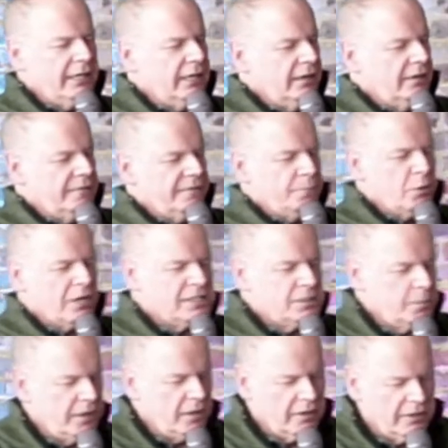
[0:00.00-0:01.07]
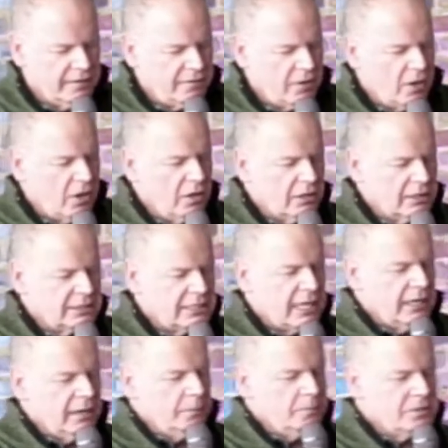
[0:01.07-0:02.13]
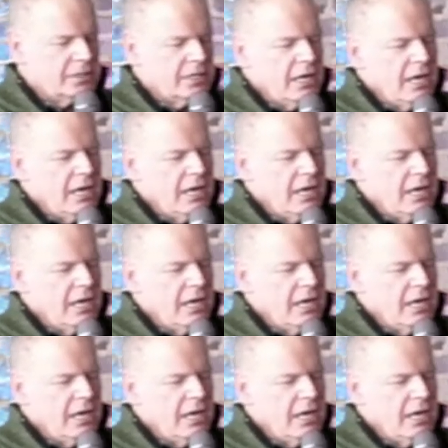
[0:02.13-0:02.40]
of all types,